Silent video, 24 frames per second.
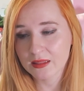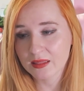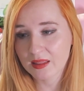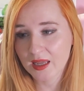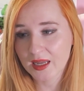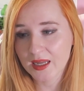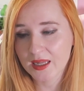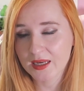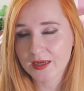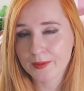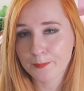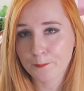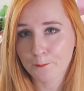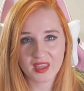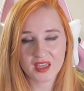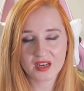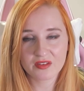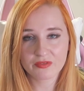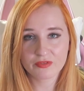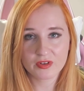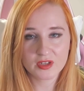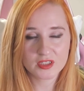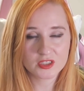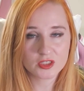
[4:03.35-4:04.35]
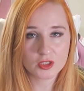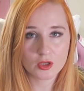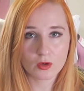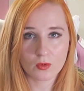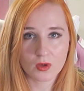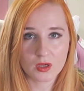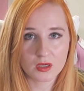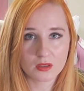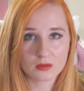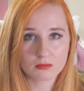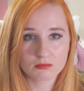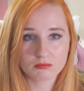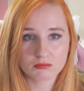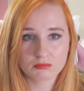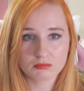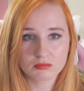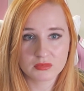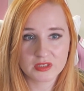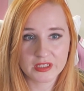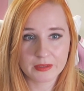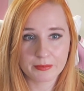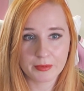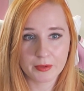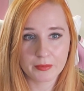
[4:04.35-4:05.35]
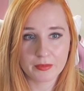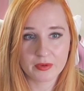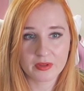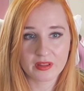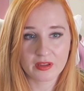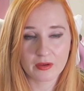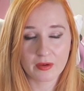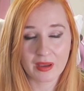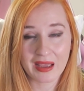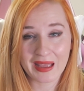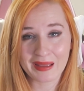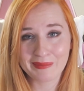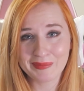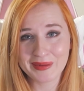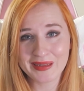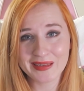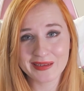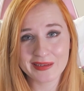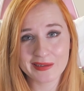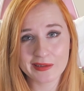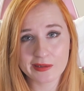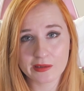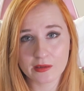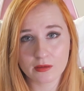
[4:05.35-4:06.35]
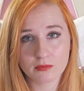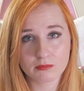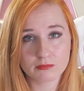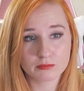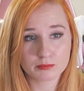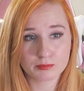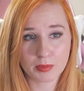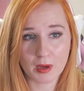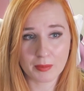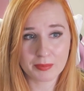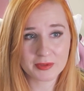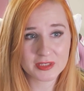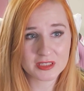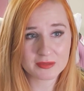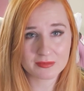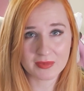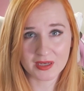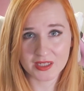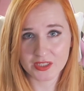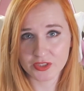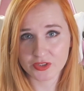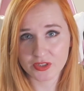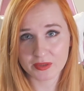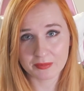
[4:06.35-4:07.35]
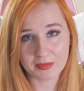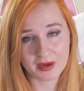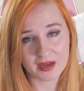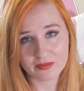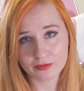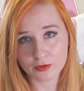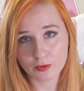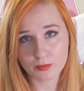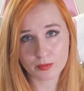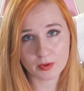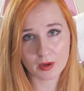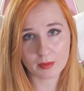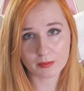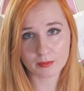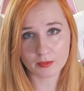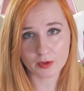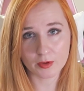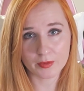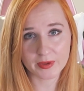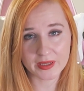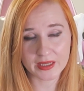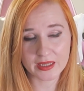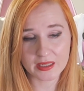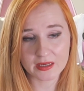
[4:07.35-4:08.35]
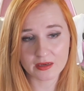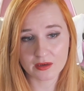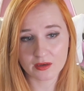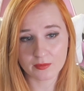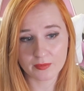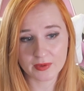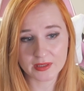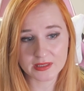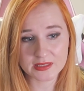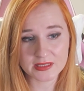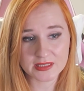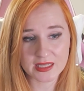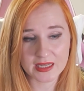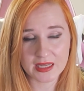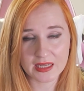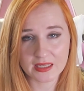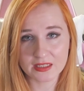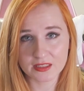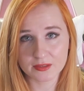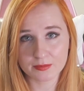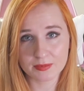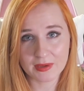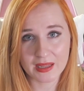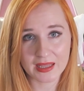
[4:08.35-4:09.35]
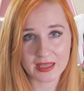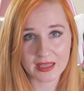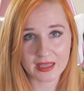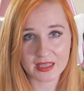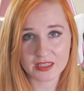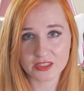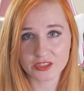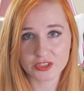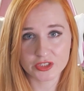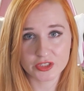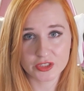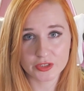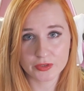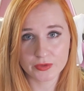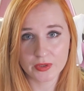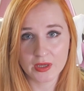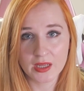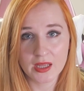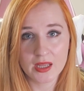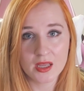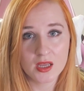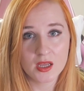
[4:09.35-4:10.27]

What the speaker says: Then get a friend to go on DB with you. I mean, pop into my stream. I have no problem going in on a Wednesday and playing against you.